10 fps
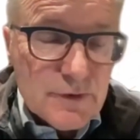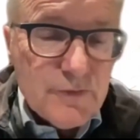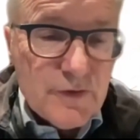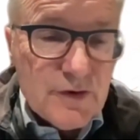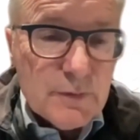for
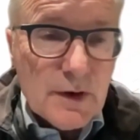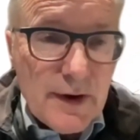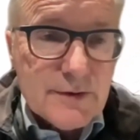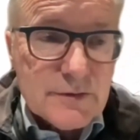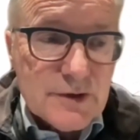50
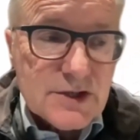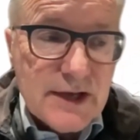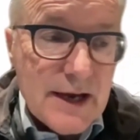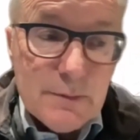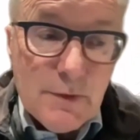milligrams of
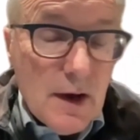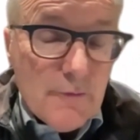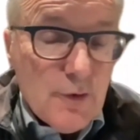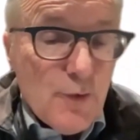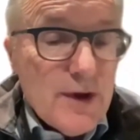dasatinib
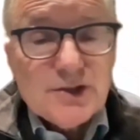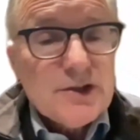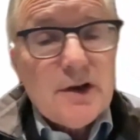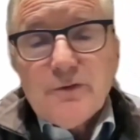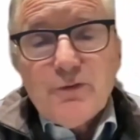for reasons
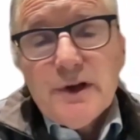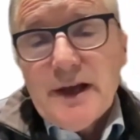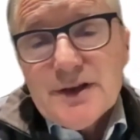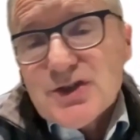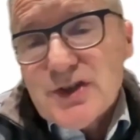I don't fully
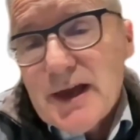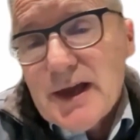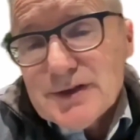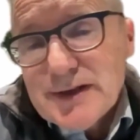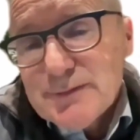
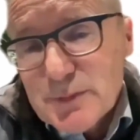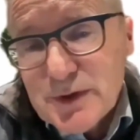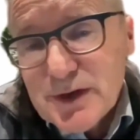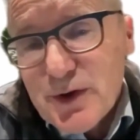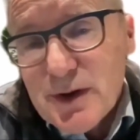understand. It seems to
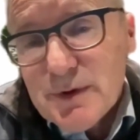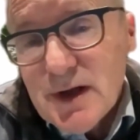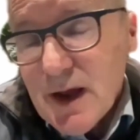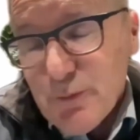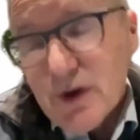be
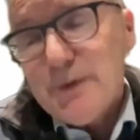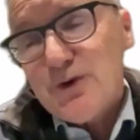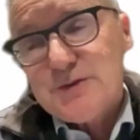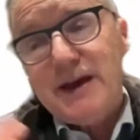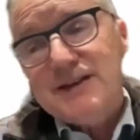probably
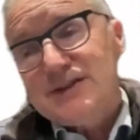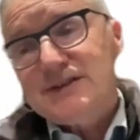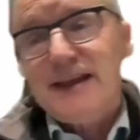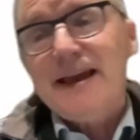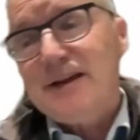because patients
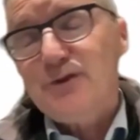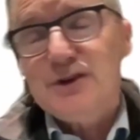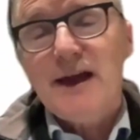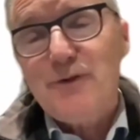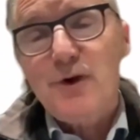take it every
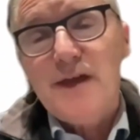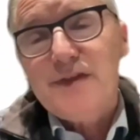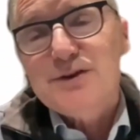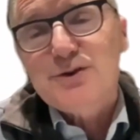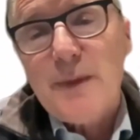day rather
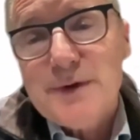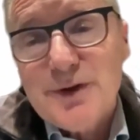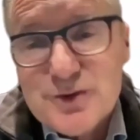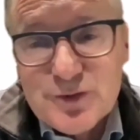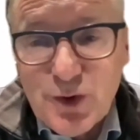than interrupting
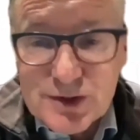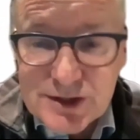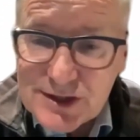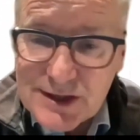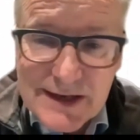because of
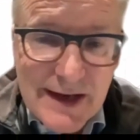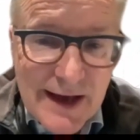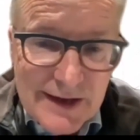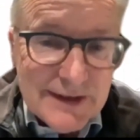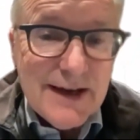toxicity.
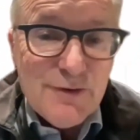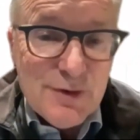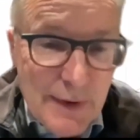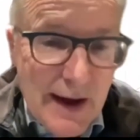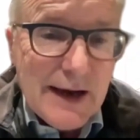You get
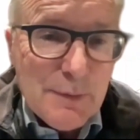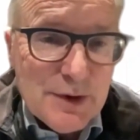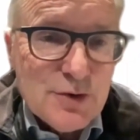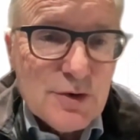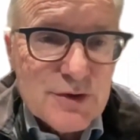remarkably
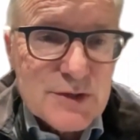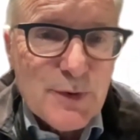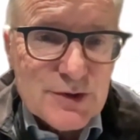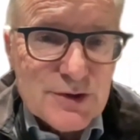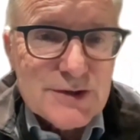good
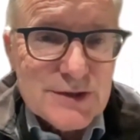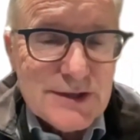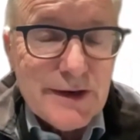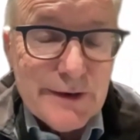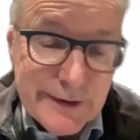responses.
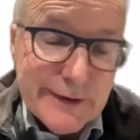So